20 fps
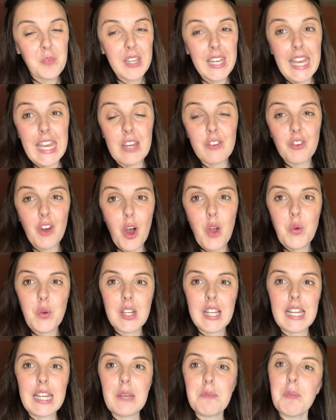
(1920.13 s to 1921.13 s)
Keith
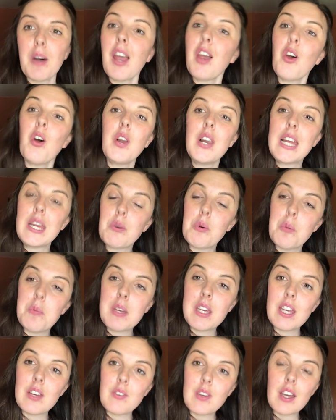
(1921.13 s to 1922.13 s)
Oakley, my colleague, will be
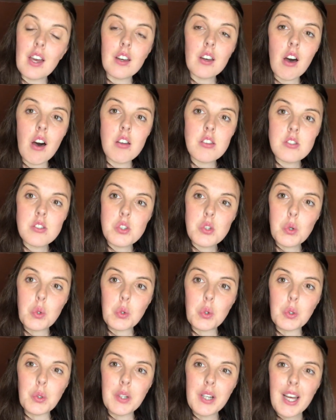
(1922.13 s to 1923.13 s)
giving a garden
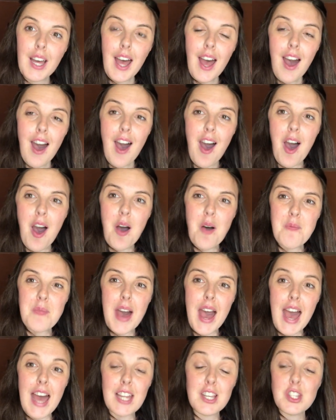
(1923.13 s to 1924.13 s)
tour
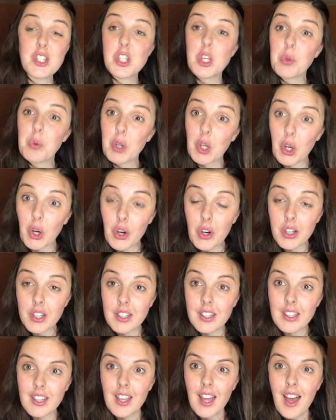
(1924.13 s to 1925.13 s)
at 2
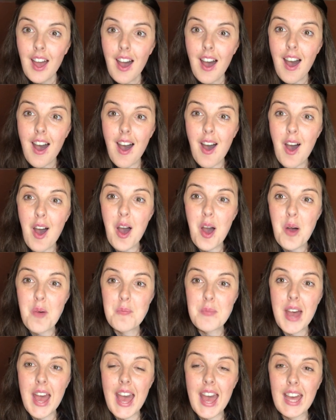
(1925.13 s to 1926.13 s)
o'clock,
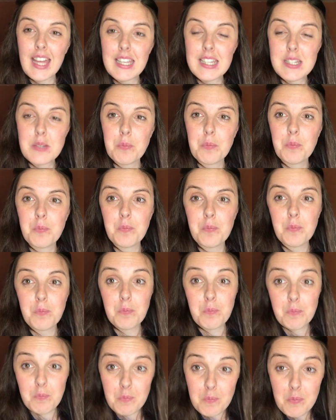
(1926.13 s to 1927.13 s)
and
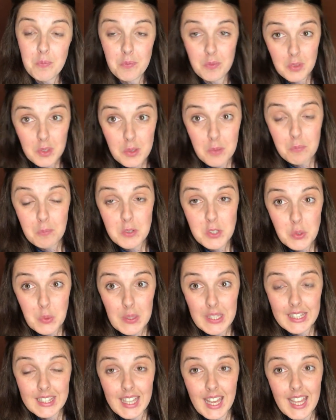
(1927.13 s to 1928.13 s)

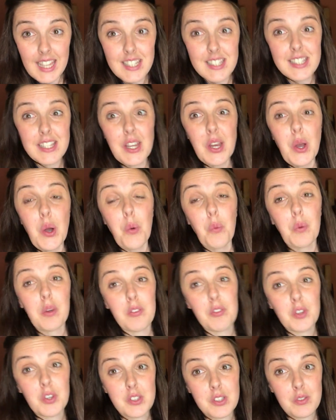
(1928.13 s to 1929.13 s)
between that
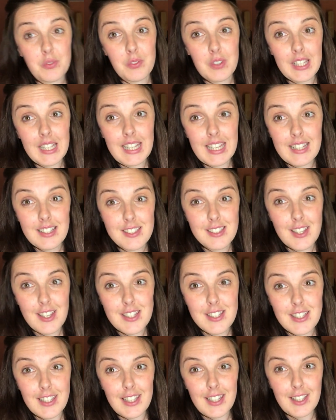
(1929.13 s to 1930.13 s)
we've got some really
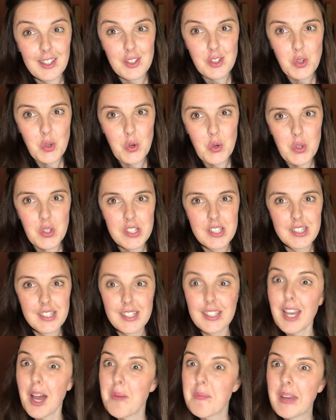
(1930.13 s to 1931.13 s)
exciting talks
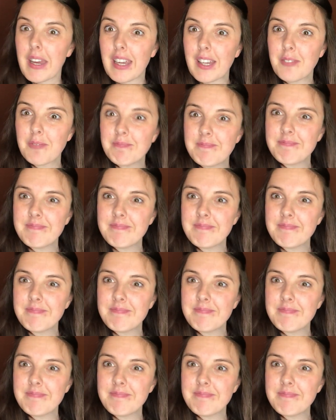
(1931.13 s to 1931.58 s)
coming.